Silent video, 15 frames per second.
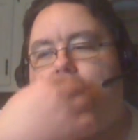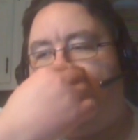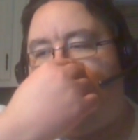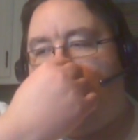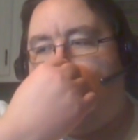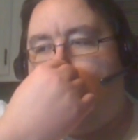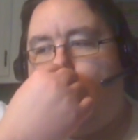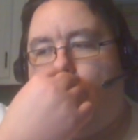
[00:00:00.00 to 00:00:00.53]

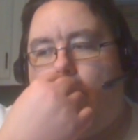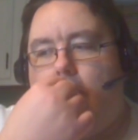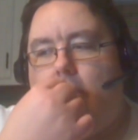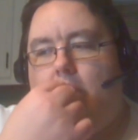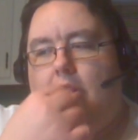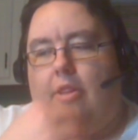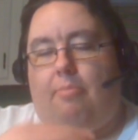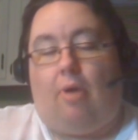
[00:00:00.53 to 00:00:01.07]
So
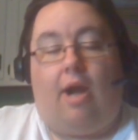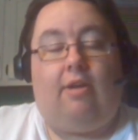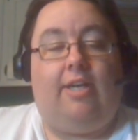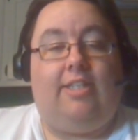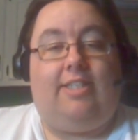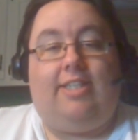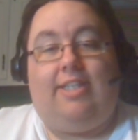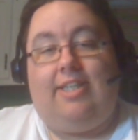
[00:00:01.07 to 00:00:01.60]
the
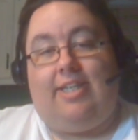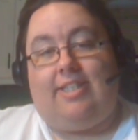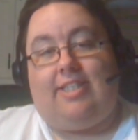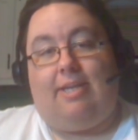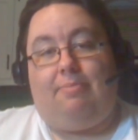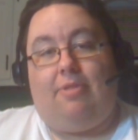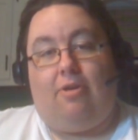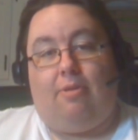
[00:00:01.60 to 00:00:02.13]
brownies didn't
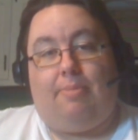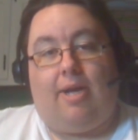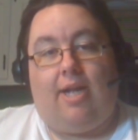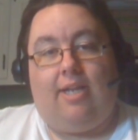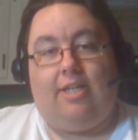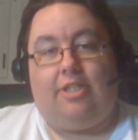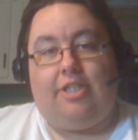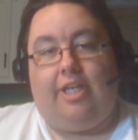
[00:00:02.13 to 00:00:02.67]
accept their
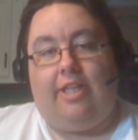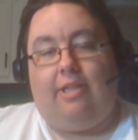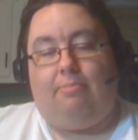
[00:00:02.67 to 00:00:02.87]
apology.